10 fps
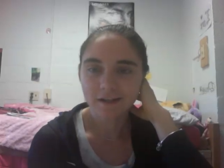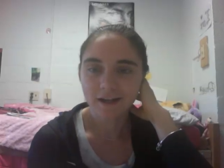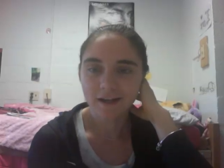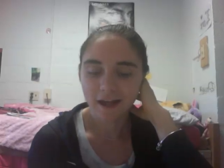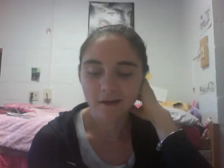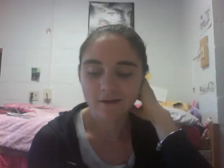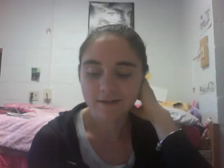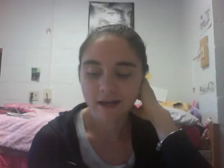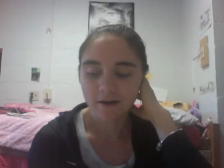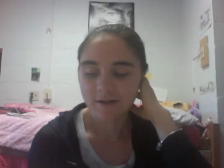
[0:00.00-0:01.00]
and calories
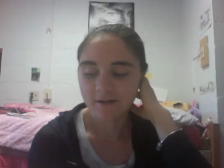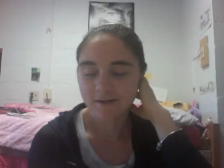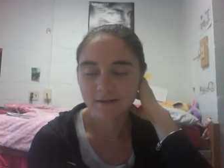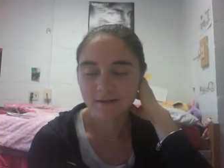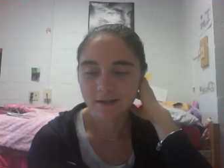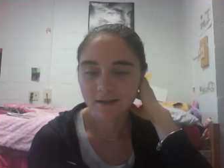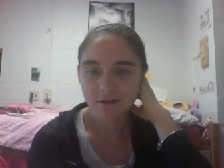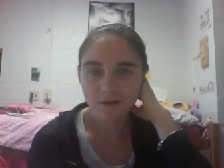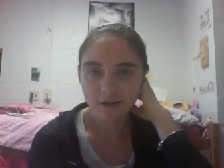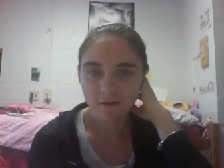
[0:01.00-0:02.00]
out. It's just the
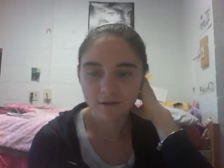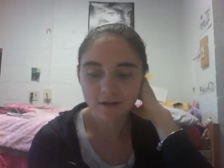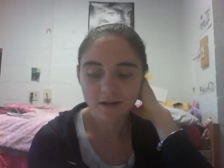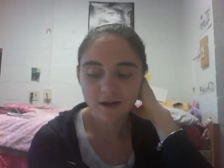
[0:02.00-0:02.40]
nitty-gritty of it.